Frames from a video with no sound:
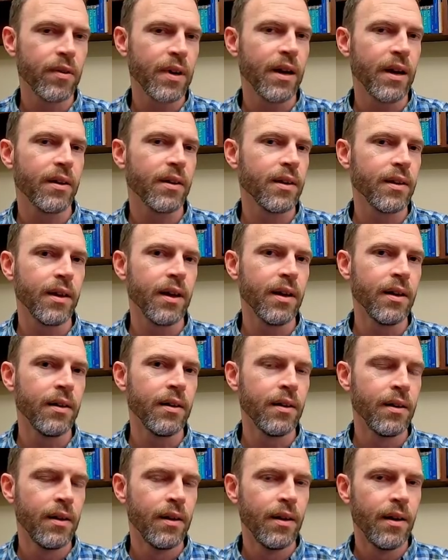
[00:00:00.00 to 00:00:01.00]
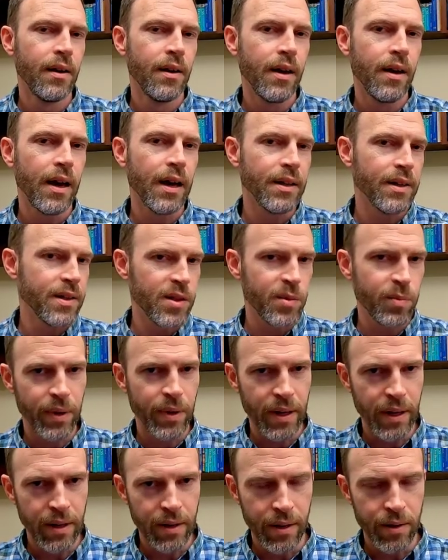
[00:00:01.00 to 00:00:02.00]
calculated and
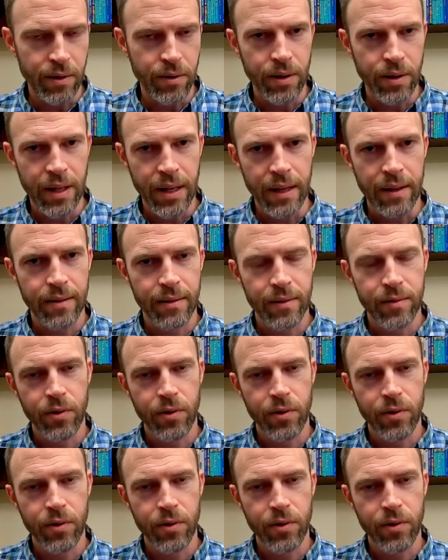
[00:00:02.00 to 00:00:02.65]
displayed underneath.